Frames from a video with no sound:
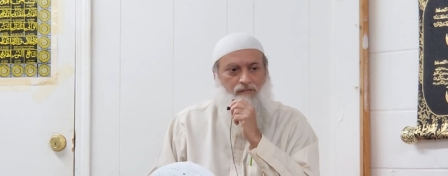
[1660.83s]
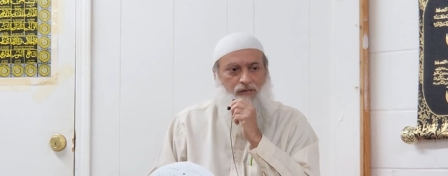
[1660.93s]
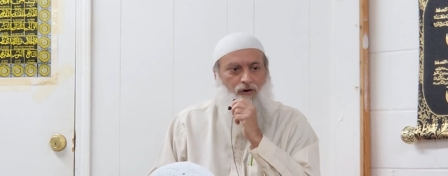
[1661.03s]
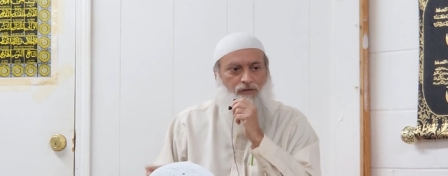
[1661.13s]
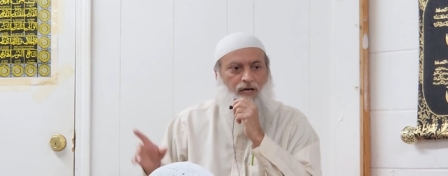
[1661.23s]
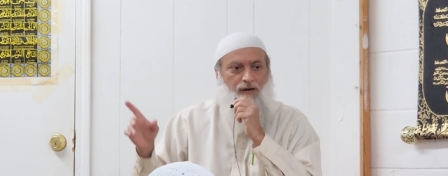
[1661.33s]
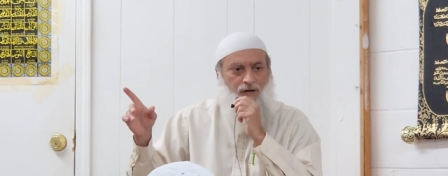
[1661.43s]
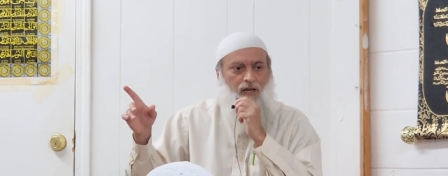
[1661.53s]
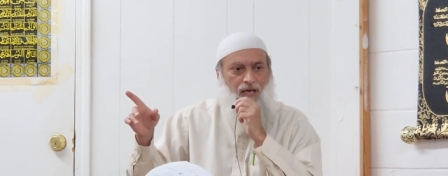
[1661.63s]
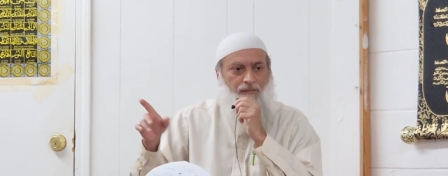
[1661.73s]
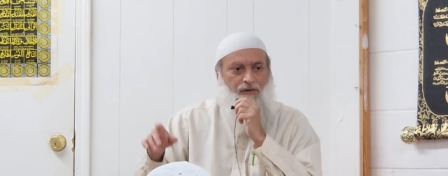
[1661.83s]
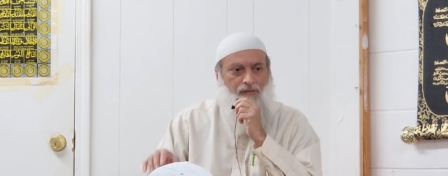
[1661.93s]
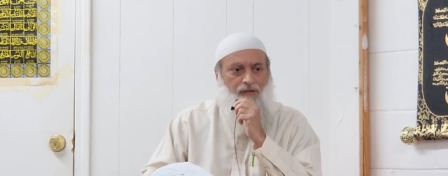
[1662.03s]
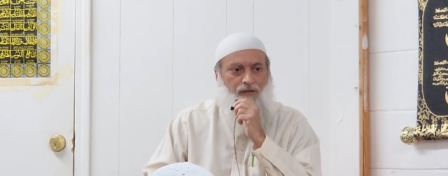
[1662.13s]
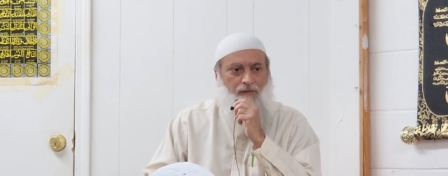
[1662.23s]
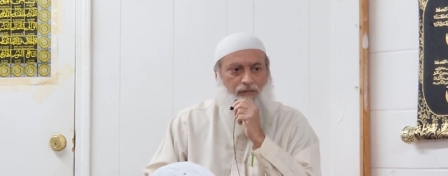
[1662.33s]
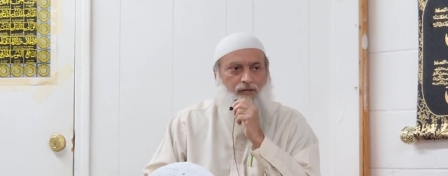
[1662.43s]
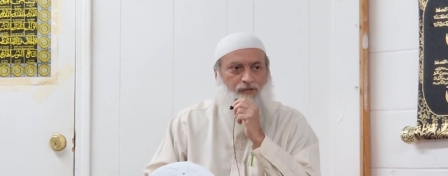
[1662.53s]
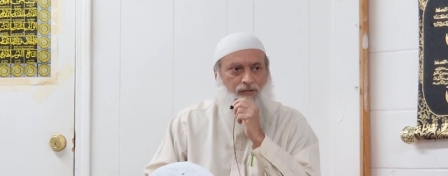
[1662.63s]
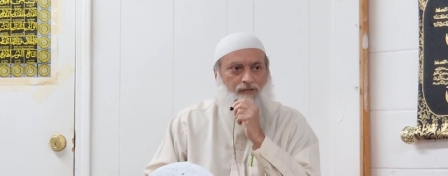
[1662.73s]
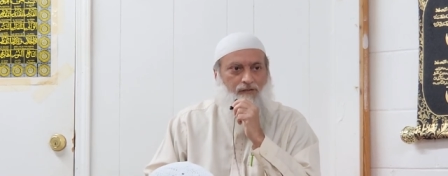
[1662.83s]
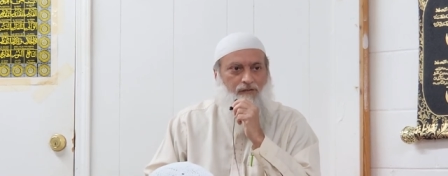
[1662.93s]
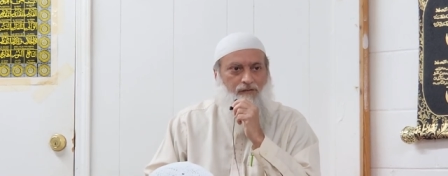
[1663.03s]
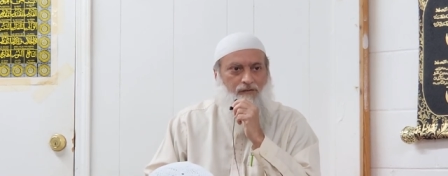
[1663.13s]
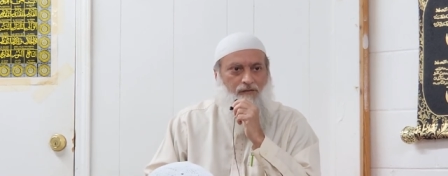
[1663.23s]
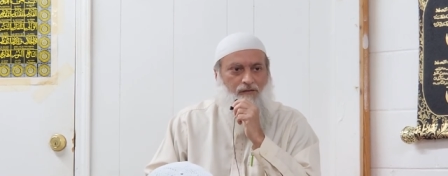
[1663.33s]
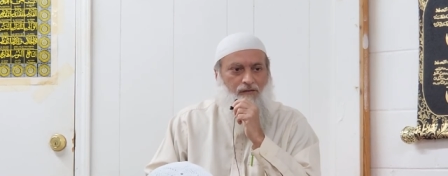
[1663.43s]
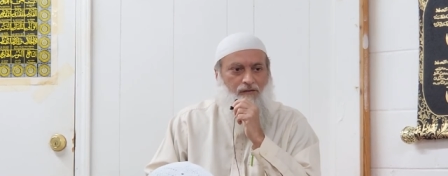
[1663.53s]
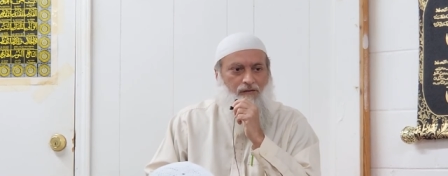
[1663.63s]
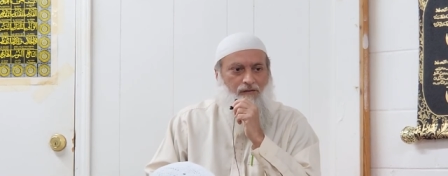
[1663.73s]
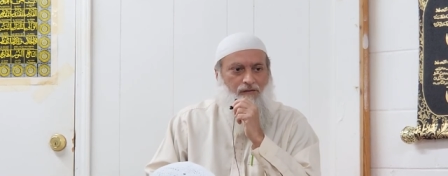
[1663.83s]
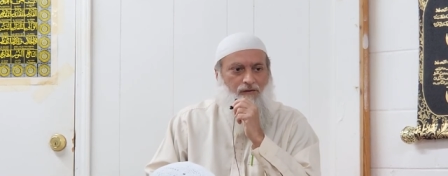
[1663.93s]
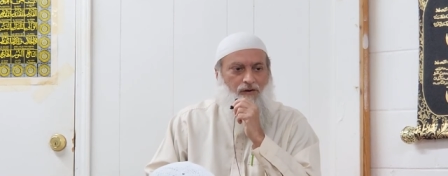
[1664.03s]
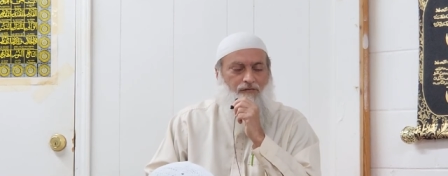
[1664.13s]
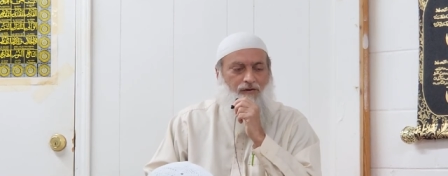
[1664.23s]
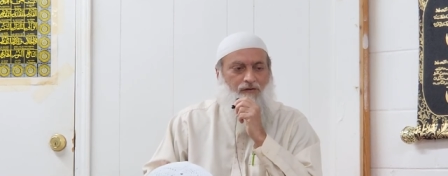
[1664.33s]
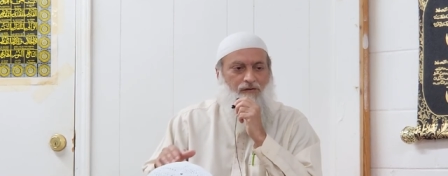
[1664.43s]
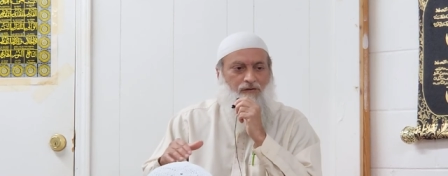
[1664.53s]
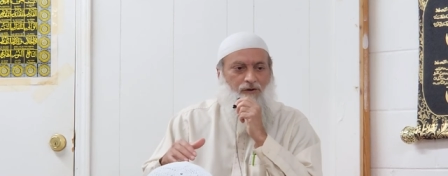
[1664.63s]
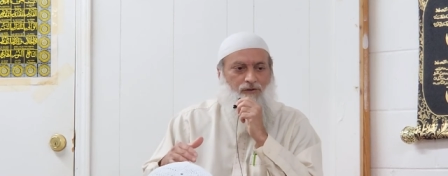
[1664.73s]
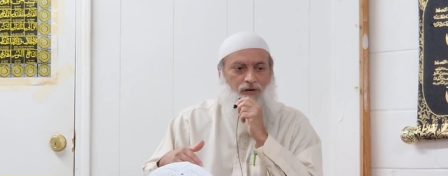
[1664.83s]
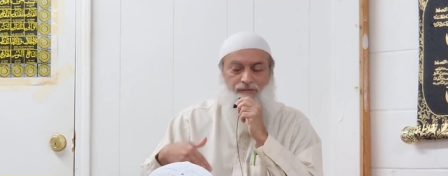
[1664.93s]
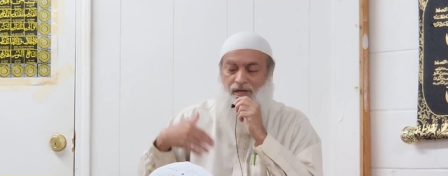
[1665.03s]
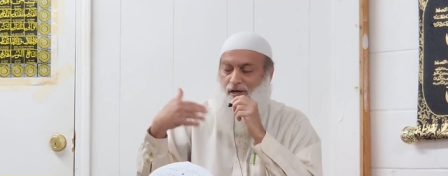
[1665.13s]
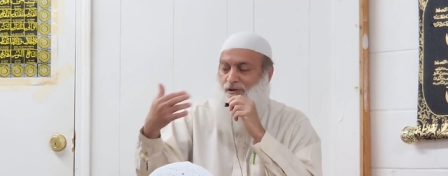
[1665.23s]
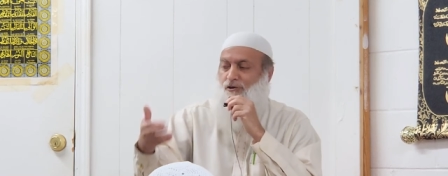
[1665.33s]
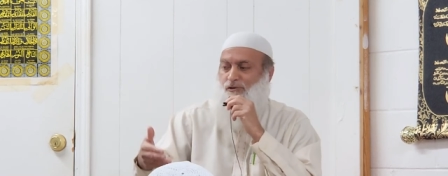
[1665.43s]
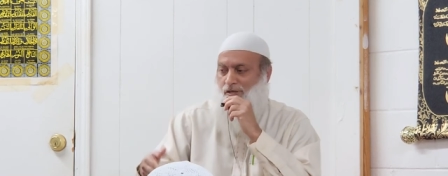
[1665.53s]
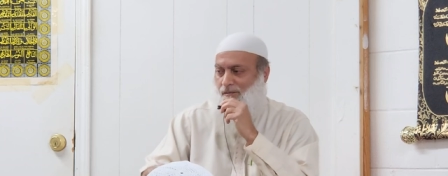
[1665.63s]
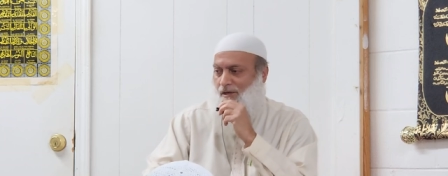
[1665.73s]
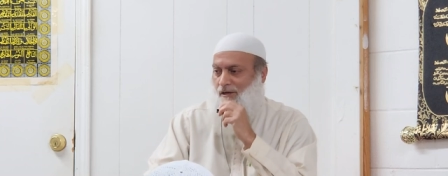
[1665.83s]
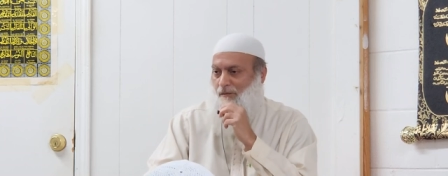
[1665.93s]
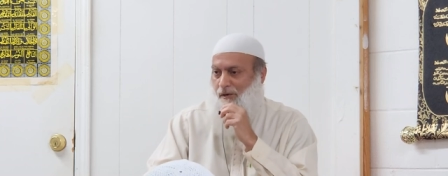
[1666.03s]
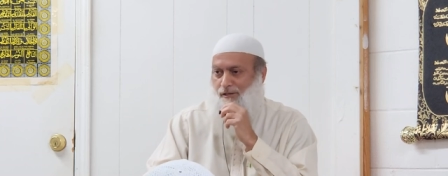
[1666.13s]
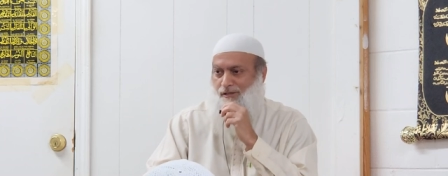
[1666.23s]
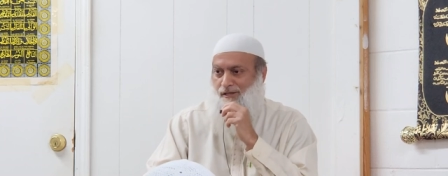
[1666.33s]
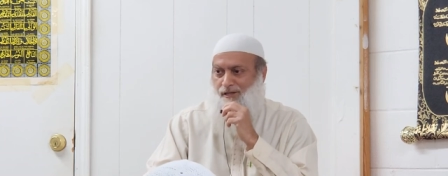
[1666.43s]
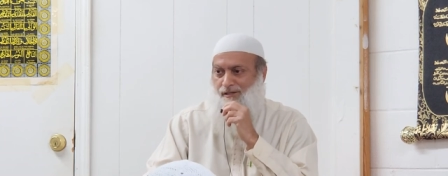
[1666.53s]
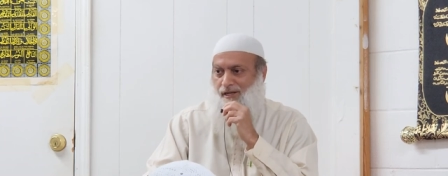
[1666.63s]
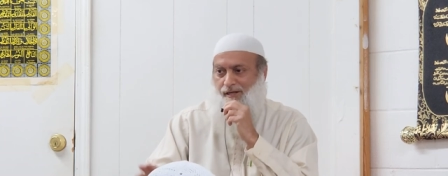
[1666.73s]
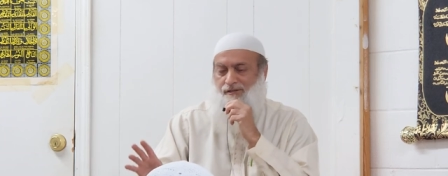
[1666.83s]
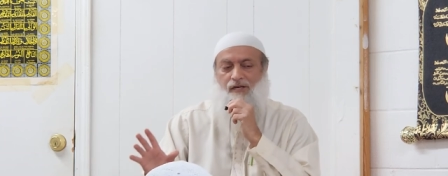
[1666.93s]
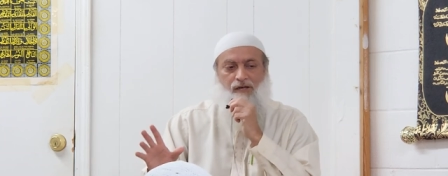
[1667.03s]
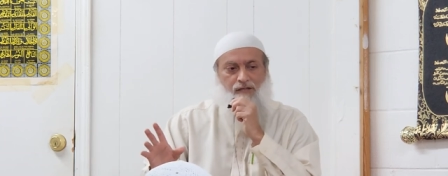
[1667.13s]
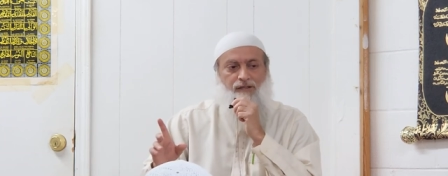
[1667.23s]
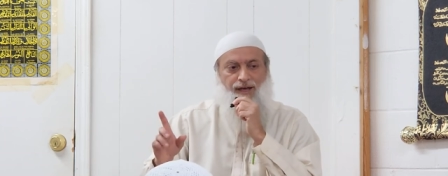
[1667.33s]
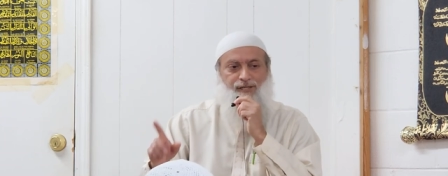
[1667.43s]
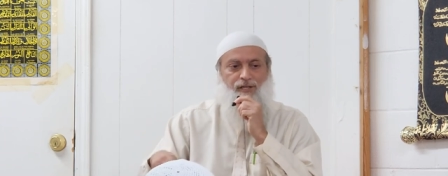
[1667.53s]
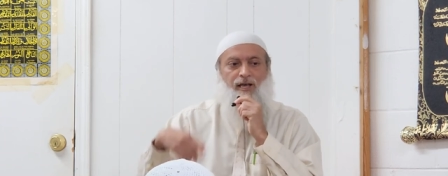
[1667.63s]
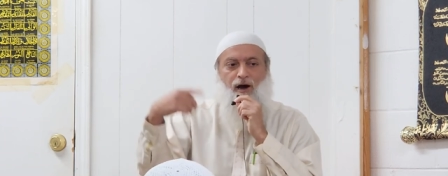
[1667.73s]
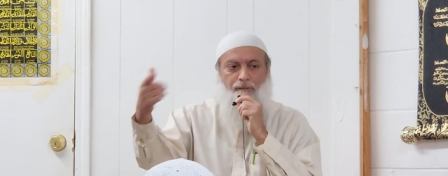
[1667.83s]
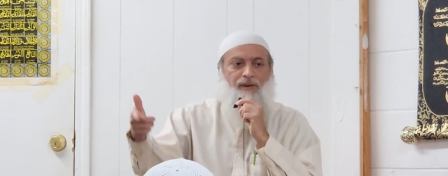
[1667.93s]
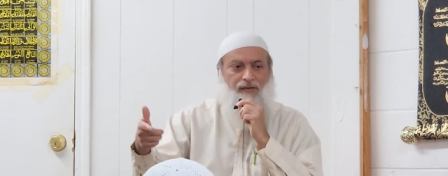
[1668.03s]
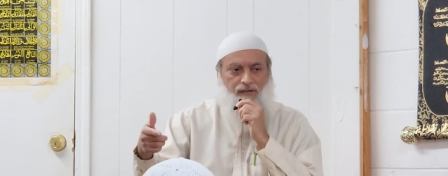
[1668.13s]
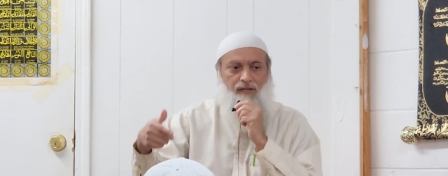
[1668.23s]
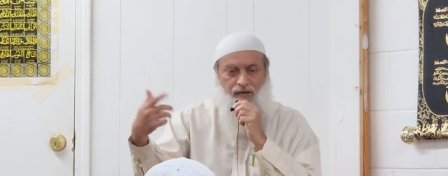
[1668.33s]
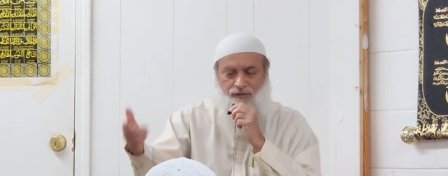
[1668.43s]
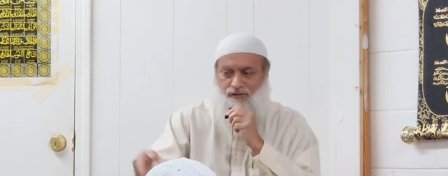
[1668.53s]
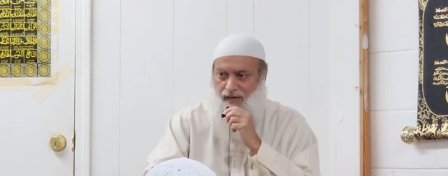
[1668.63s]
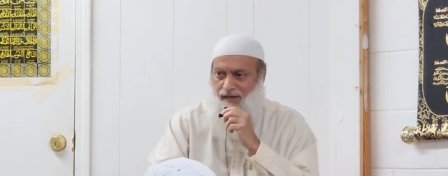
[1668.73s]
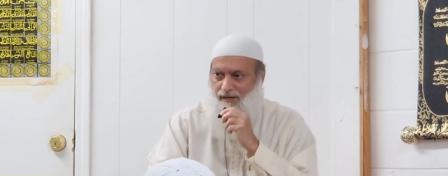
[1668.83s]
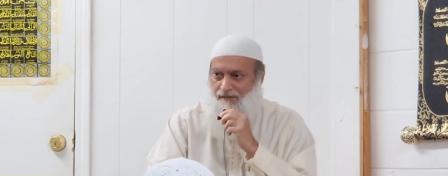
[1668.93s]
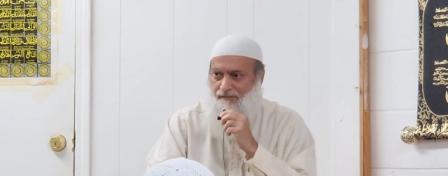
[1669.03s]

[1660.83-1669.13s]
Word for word: Those that are claiming to be complicit, or even those that are being accused of being complicit these days, they're actually helping the other side.